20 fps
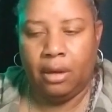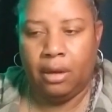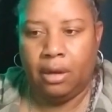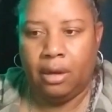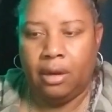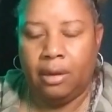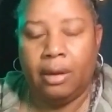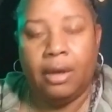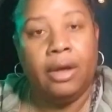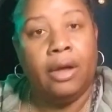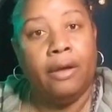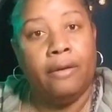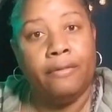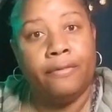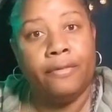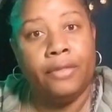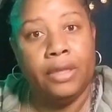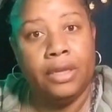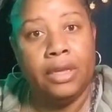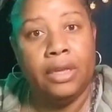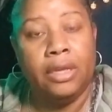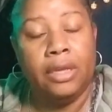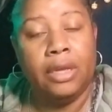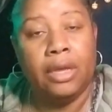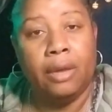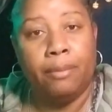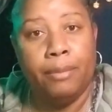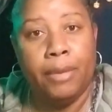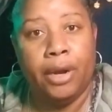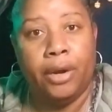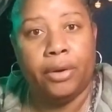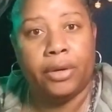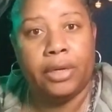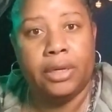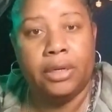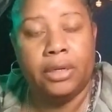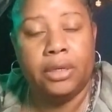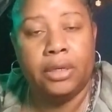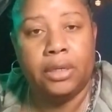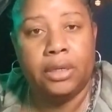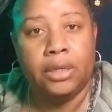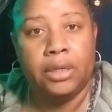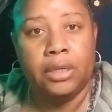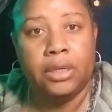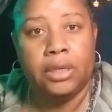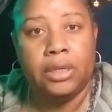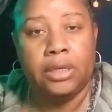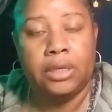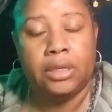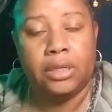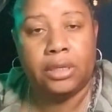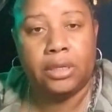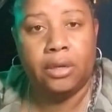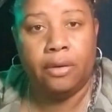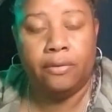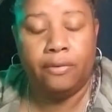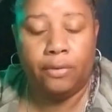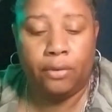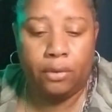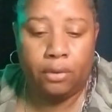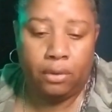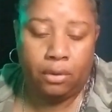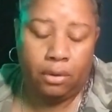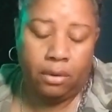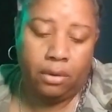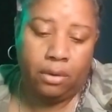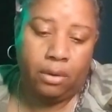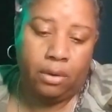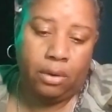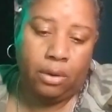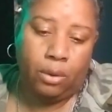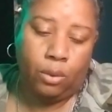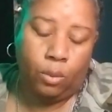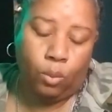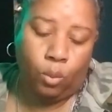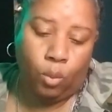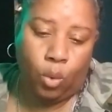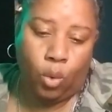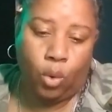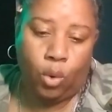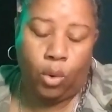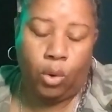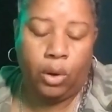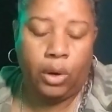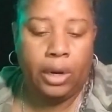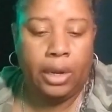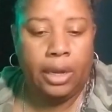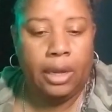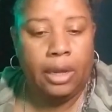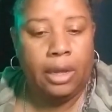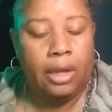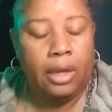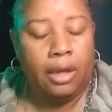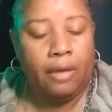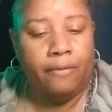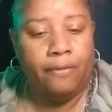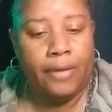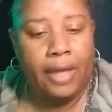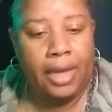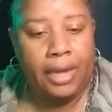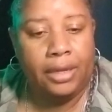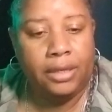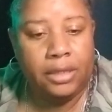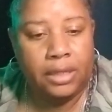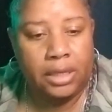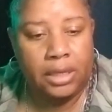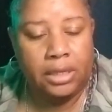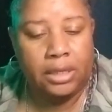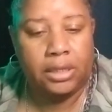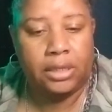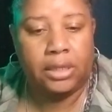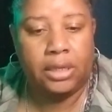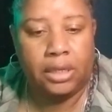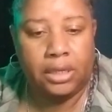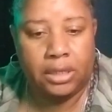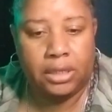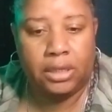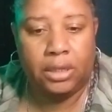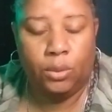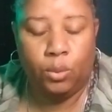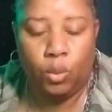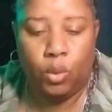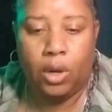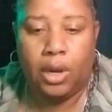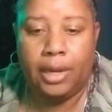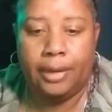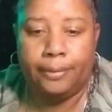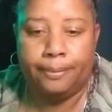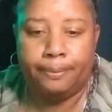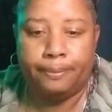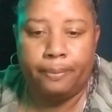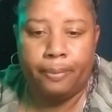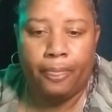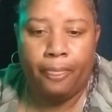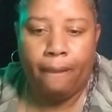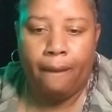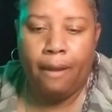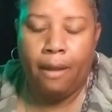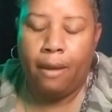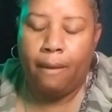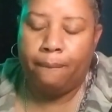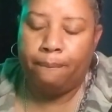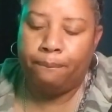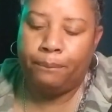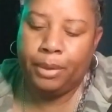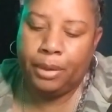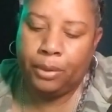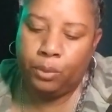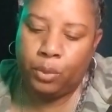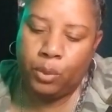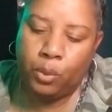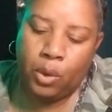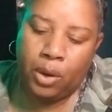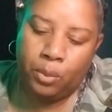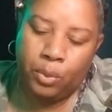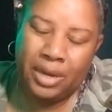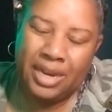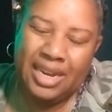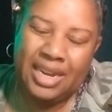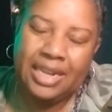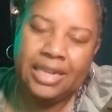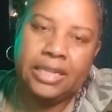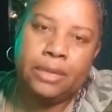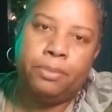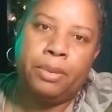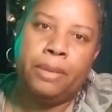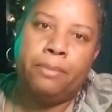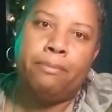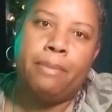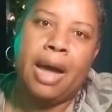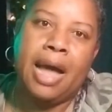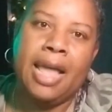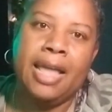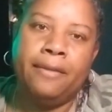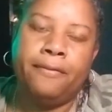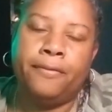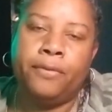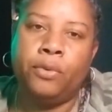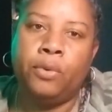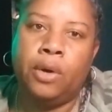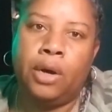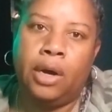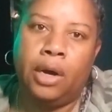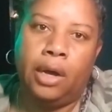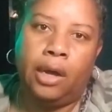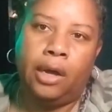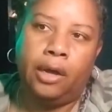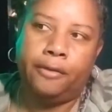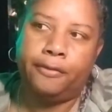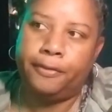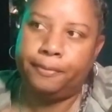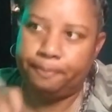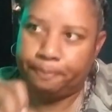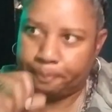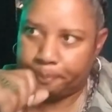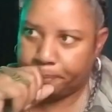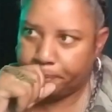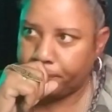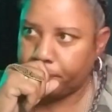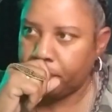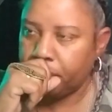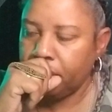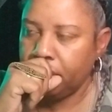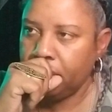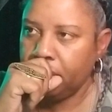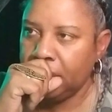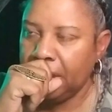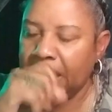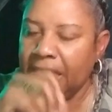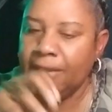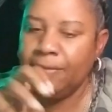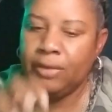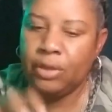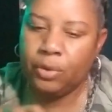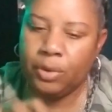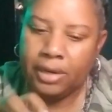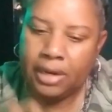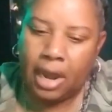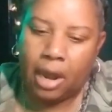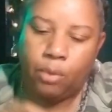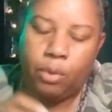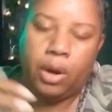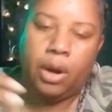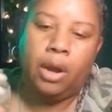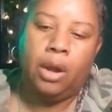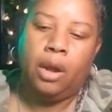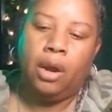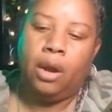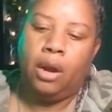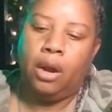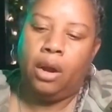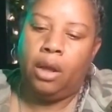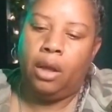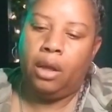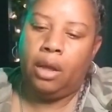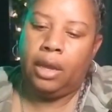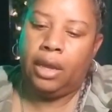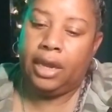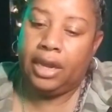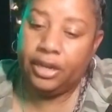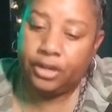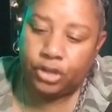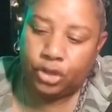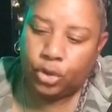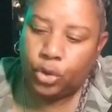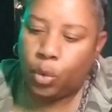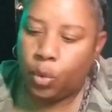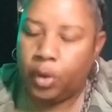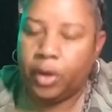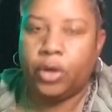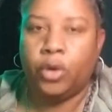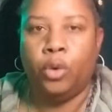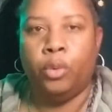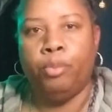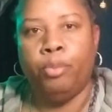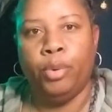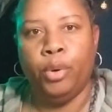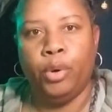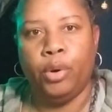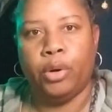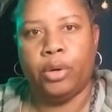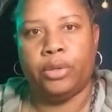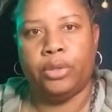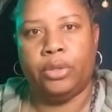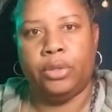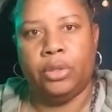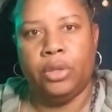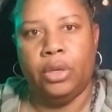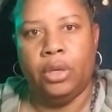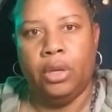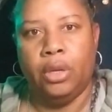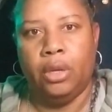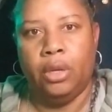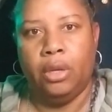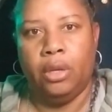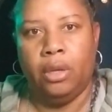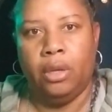of the American Civil War of 1861. But what we need to be mindful of, even though in our historical books,